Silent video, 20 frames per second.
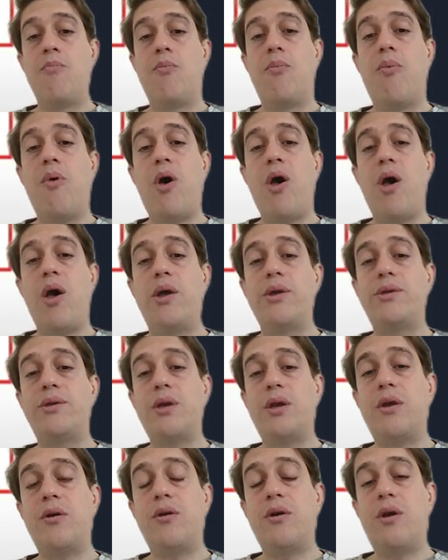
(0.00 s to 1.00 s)

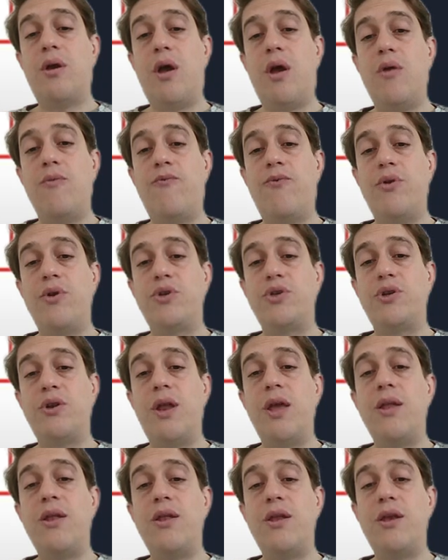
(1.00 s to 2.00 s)
But
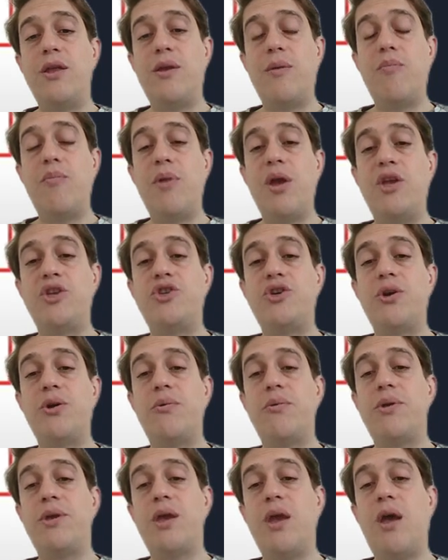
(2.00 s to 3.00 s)
unfortunately, the
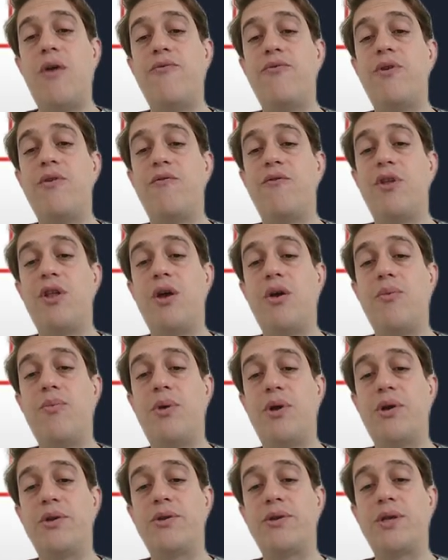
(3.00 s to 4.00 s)
majority of
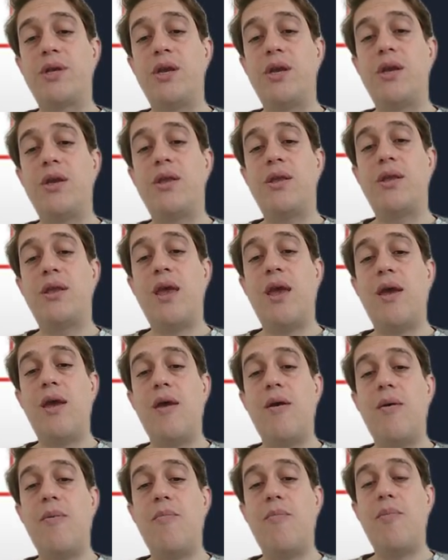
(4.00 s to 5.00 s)
developers think
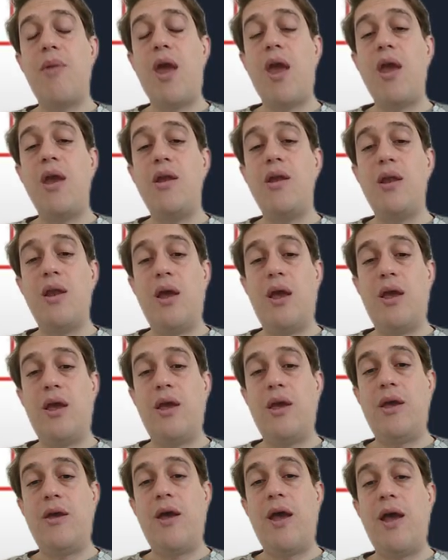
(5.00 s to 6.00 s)
the main
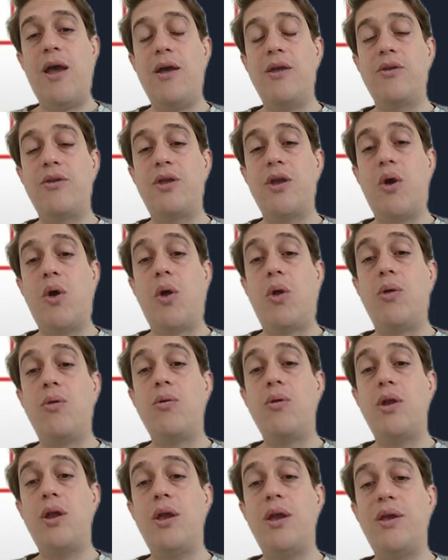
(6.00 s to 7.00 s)
and the
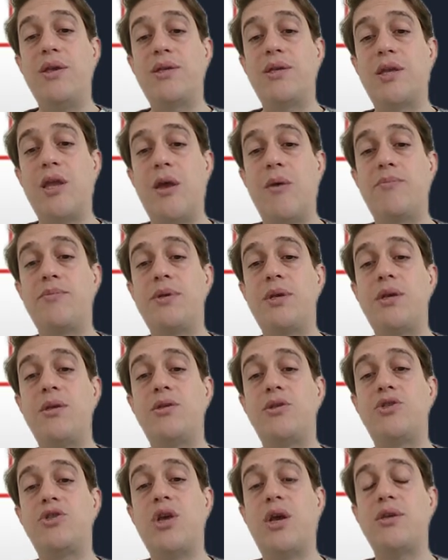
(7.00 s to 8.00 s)
only steps
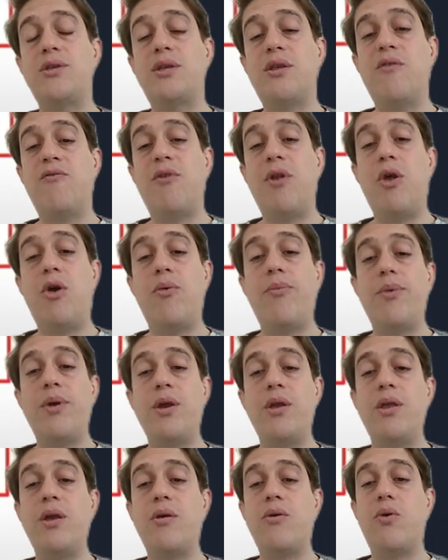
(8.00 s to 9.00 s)
is just
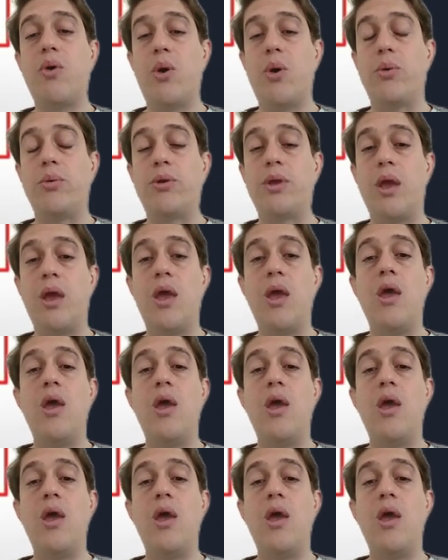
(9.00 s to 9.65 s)
developing the code.